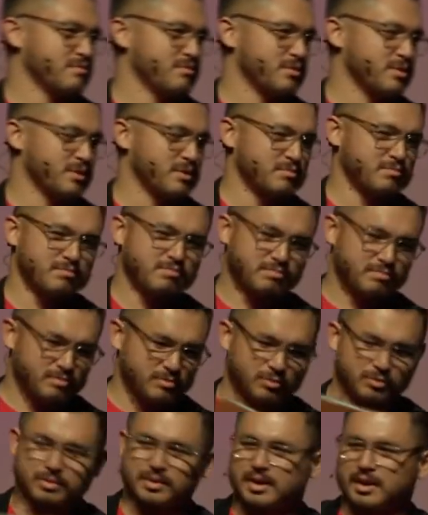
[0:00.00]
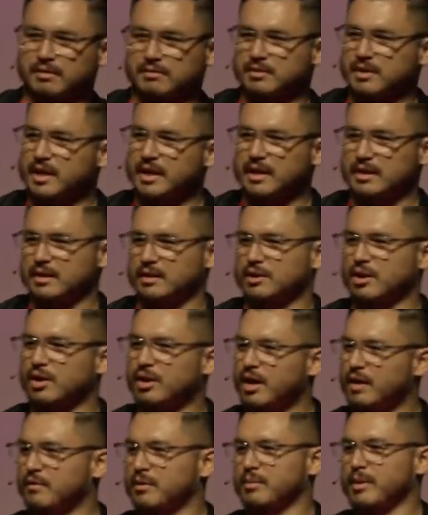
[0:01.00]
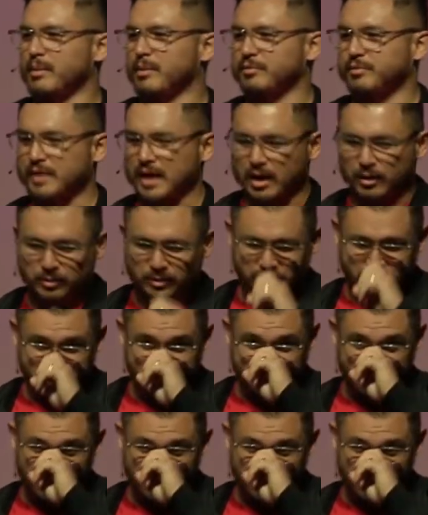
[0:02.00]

for whatever, anything. Don't ever buy me flowers.